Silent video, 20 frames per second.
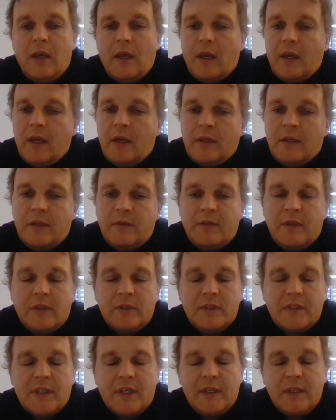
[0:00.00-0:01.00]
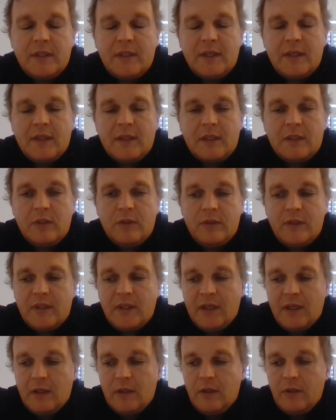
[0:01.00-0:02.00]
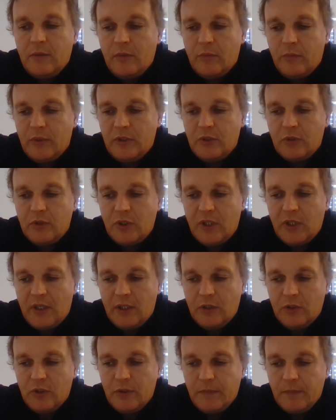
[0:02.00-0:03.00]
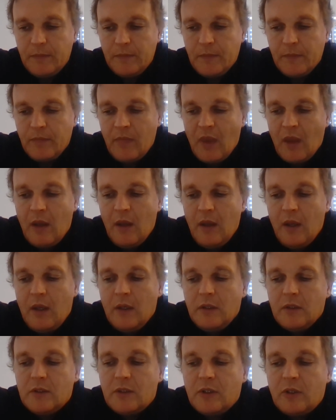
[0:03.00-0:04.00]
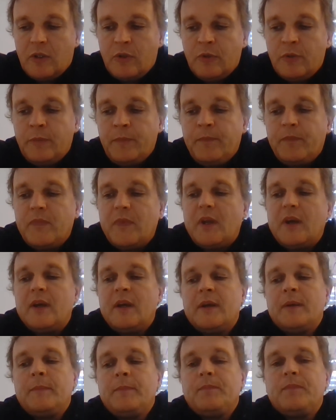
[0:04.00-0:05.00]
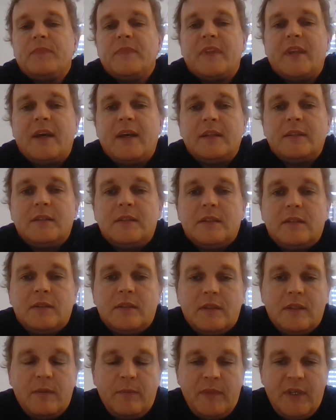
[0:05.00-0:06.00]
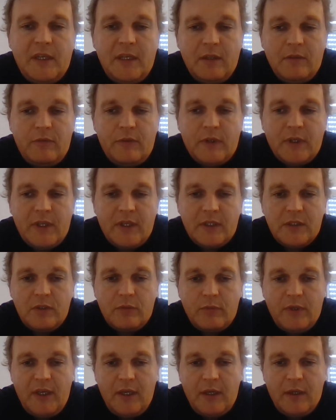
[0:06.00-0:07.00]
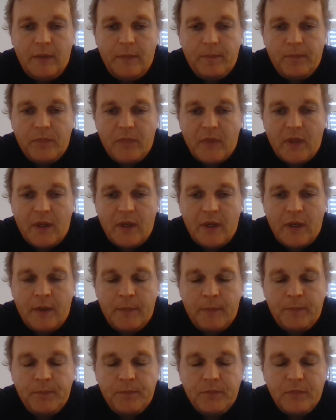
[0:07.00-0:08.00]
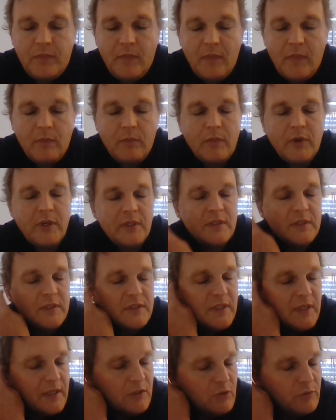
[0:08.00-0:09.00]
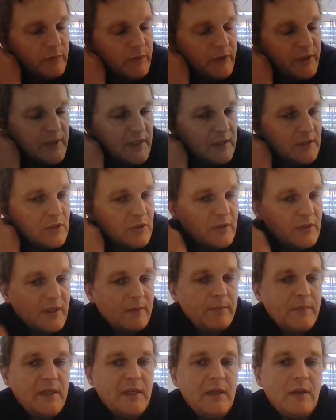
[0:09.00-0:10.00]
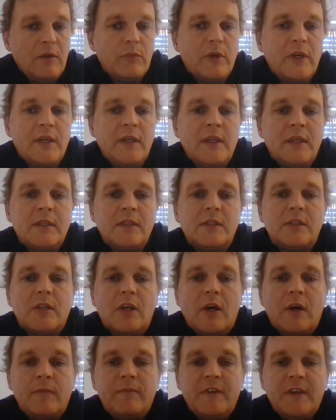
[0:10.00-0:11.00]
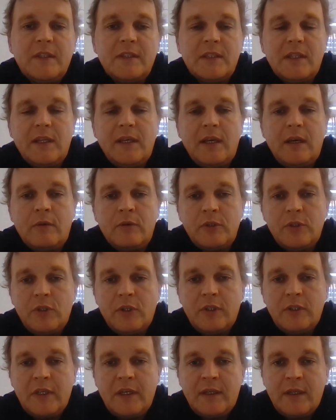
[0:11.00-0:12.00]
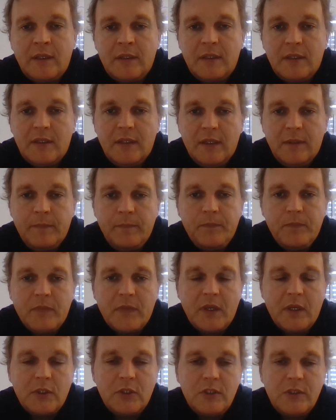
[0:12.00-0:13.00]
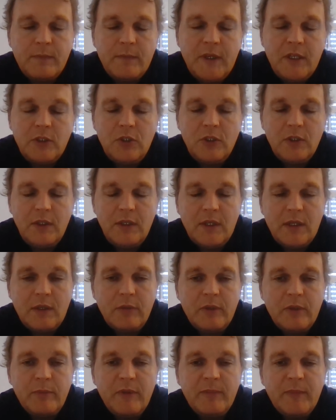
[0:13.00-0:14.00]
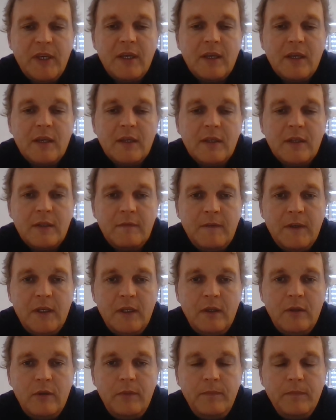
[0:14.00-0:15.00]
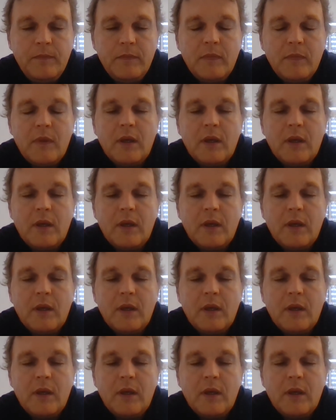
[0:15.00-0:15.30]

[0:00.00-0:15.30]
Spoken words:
and if there is anything that you think we should change. So that's the meeting for next week. Want to say two more things to that meeting. One is obviously our church identity. I just mentioned that I will be making another video